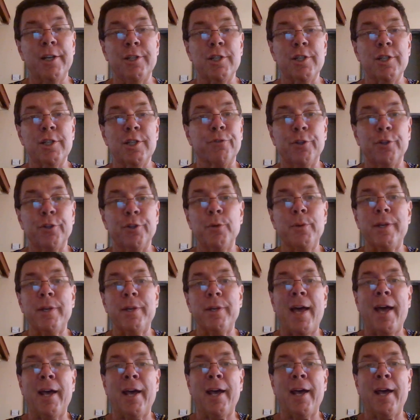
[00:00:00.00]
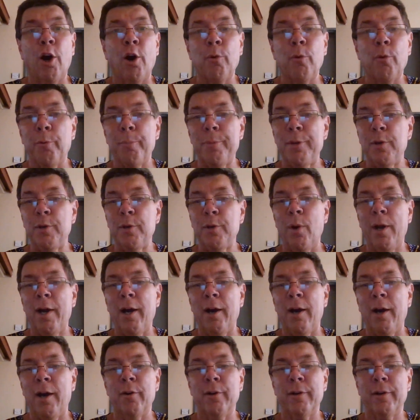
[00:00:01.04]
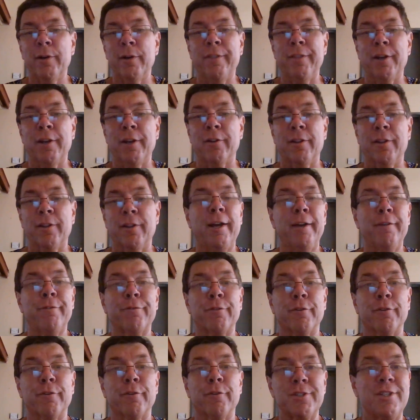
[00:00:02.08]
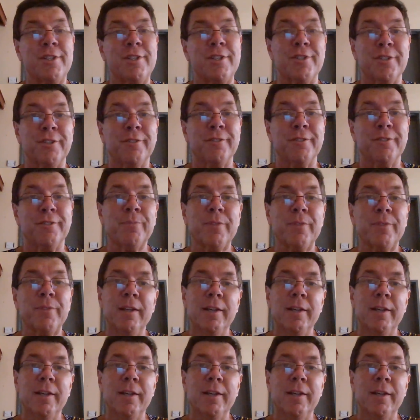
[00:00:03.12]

and just for doing that, all will be well in their life for a season,